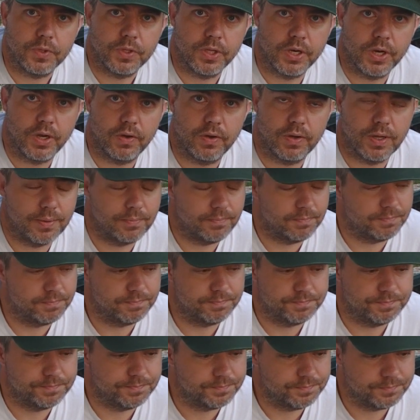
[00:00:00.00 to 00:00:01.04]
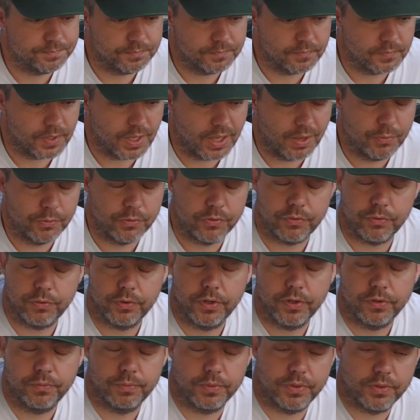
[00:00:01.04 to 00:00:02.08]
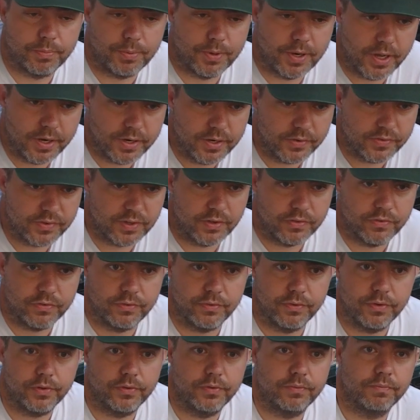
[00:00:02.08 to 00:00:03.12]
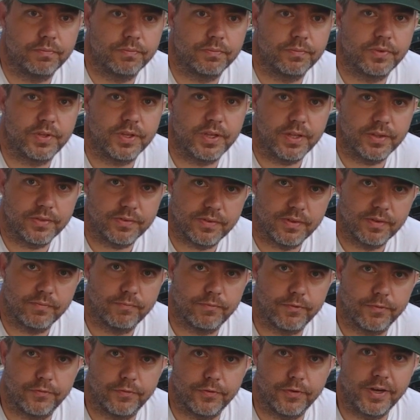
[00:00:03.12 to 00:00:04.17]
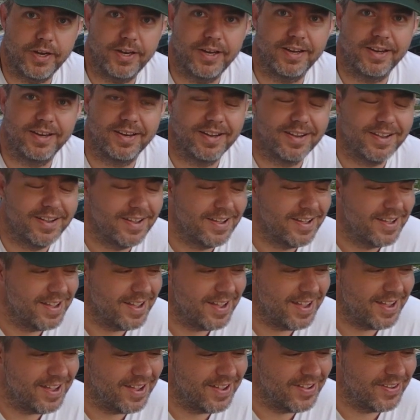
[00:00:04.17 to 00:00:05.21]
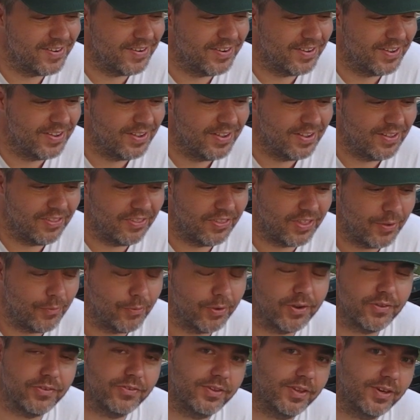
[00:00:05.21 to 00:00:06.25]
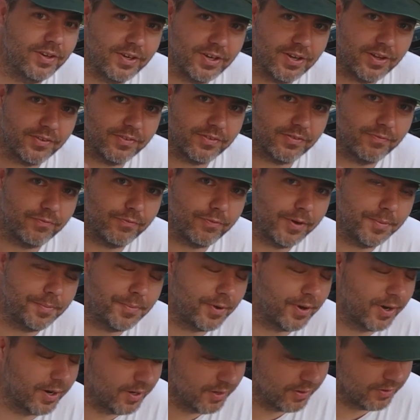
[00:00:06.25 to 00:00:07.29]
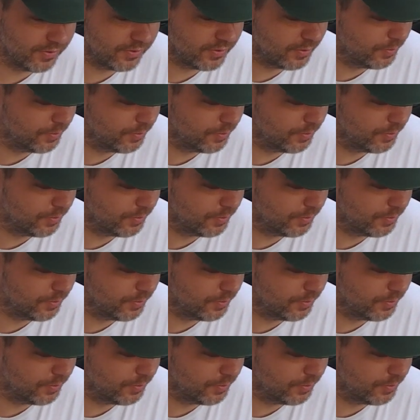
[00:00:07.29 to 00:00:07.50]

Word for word: you know, I'm I was thrilled with the products. I was thrilled to get some for free, and they want to send y'all some free products.